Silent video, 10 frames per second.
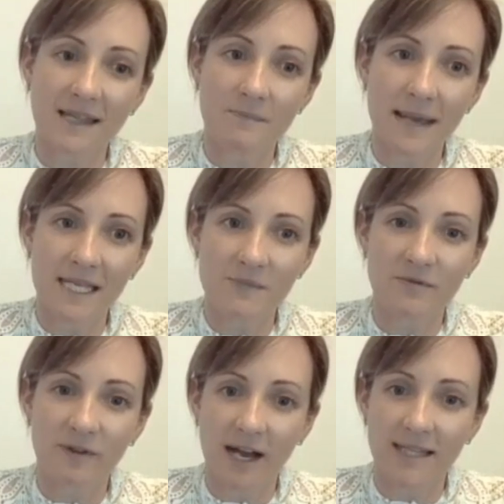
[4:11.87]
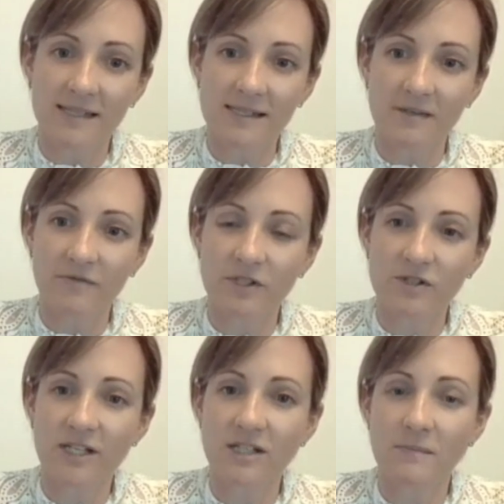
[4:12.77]
and the banks provide this
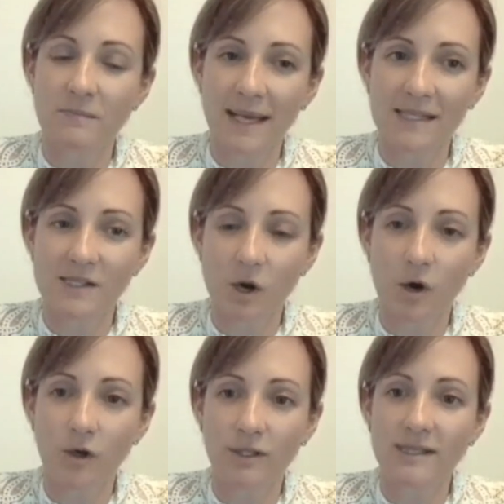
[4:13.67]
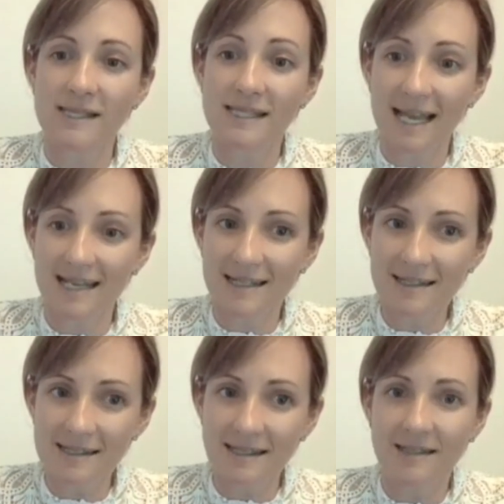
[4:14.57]
infrastructure based on
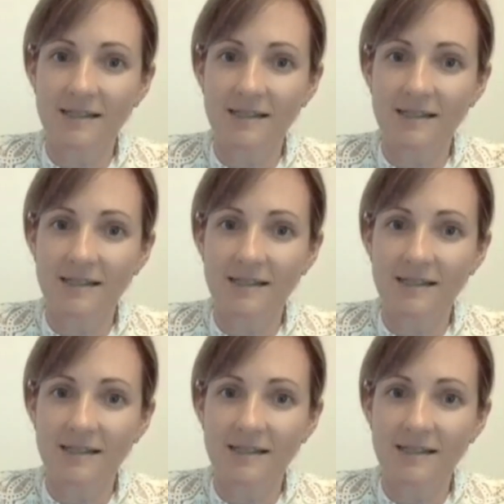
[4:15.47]
standards